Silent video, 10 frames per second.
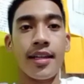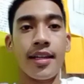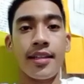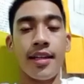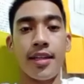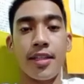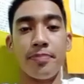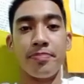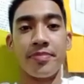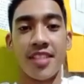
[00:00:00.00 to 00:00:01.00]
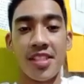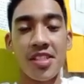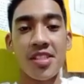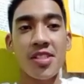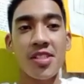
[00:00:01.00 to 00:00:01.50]
This
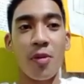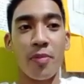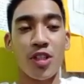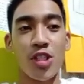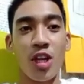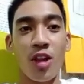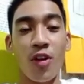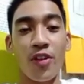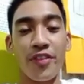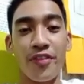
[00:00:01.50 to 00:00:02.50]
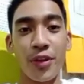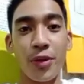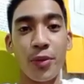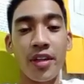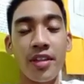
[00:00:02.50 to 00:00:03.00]
is Commercial Law
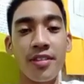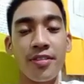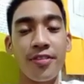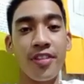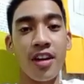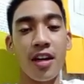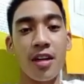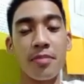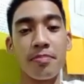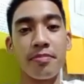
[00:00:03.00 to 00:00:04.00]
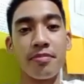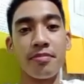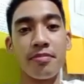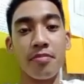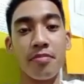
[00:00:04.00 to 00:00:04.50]
Reviewer
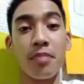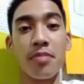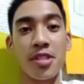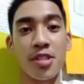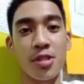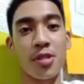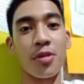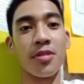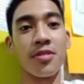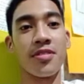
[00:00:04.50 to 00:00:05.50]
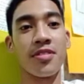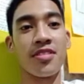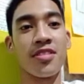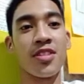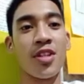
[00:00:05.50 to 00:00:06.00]
from Balbastro.
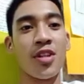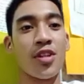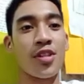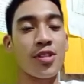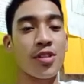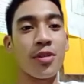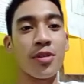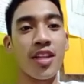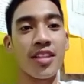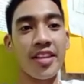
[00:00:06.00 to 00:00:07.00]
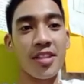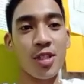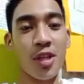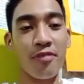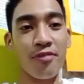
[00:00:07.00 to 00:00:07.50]
So let
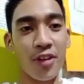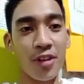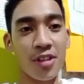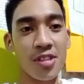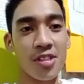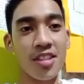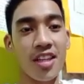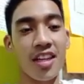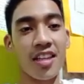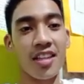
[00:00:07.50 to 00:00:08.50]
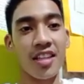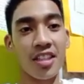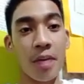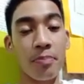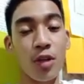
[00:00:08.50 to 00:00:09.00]
us have first the
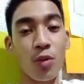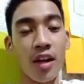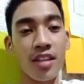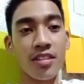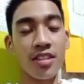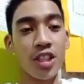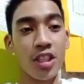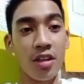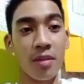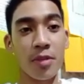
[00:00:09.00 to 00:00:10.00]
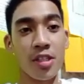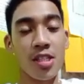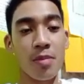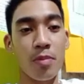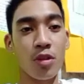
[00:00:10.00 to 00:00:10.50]
chapter 1, general
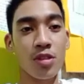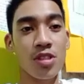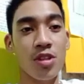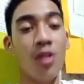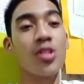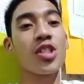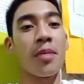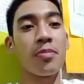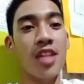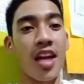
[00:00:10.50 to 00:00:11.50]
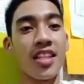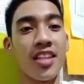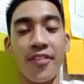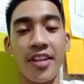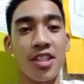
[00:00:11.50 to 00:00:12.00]
principles, concepts and
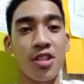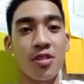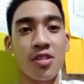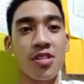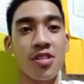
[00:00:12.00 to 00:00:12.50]
definitions.